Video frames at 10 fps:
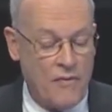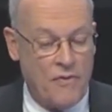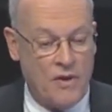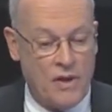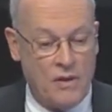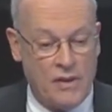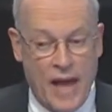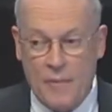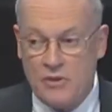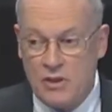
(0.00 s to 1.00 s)
The
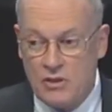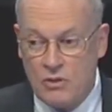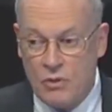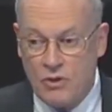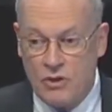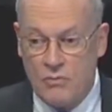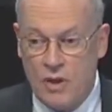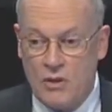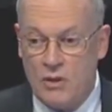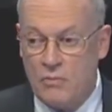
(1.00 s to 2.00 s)
LABS consortium
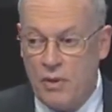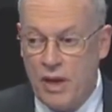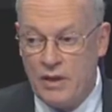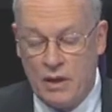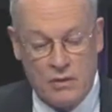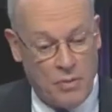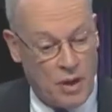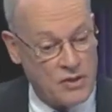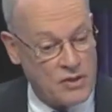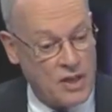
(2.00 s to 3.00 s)
mentioned by Dr.
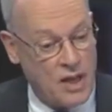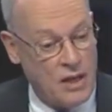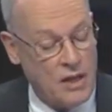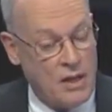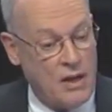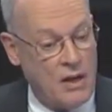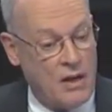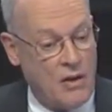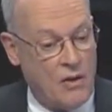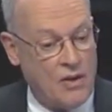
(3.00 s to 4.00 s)
Ponce
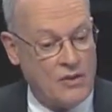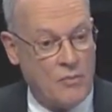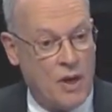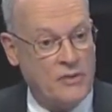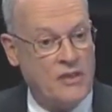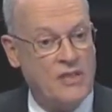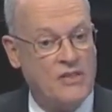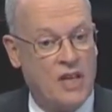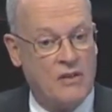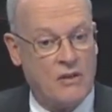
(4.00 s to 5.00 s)
is a
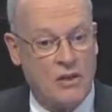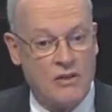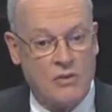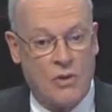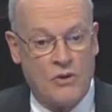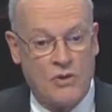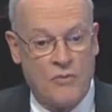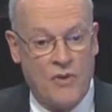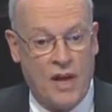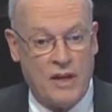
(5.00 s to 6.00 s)
multi-center
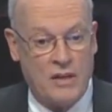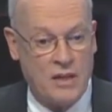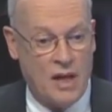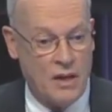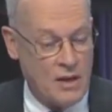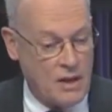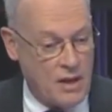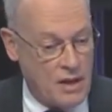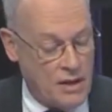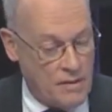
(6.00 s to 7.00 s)
consortium that
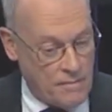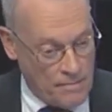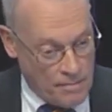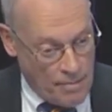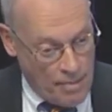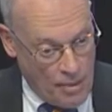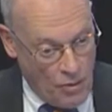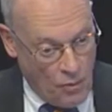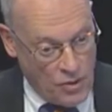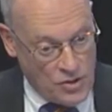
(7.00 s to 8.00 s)

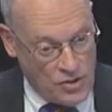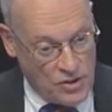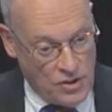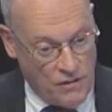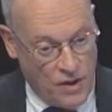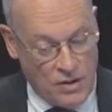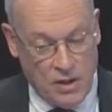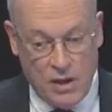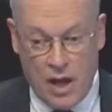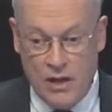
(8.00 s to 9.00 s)
was
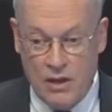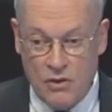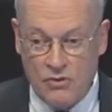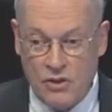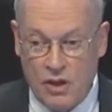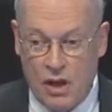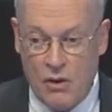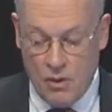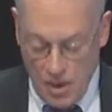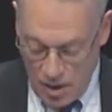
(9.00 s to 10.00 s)
funded 9 years
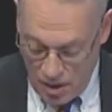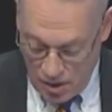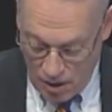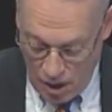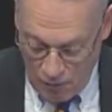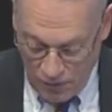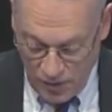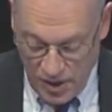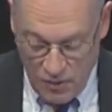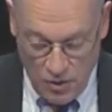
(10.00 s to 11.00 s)
ago and
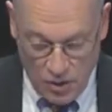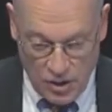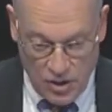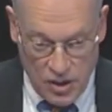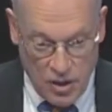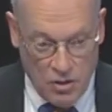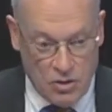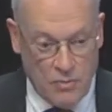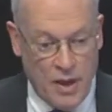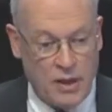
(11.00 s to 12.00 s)
hopefully will continue
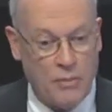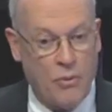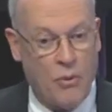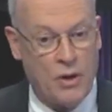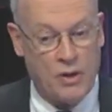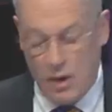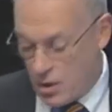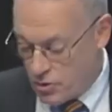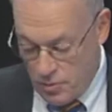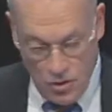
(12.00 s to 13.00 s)
to make important
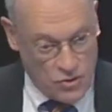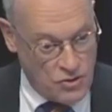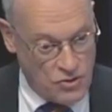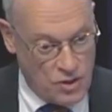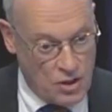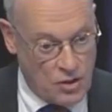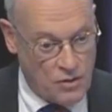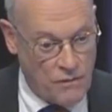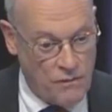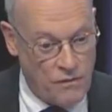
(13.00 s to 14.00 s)
contributions into
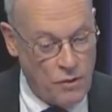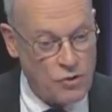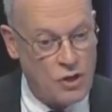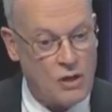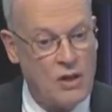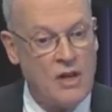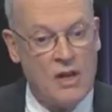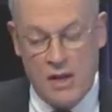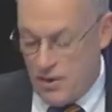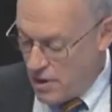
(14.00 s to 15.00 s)
the future.
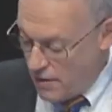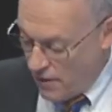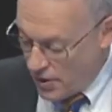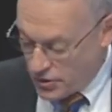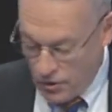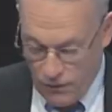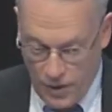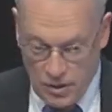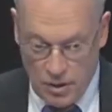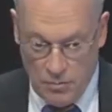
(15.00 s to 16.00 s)
They've also
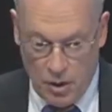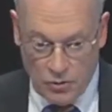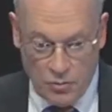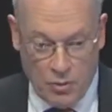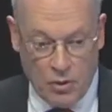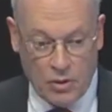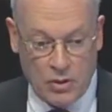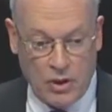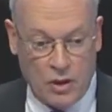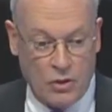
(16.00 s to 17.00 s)
funded multiple
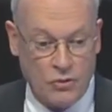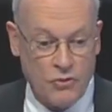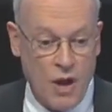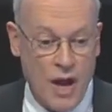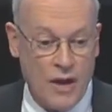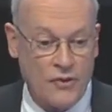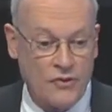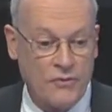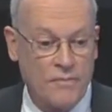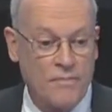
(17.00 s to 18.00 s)
clinical trials.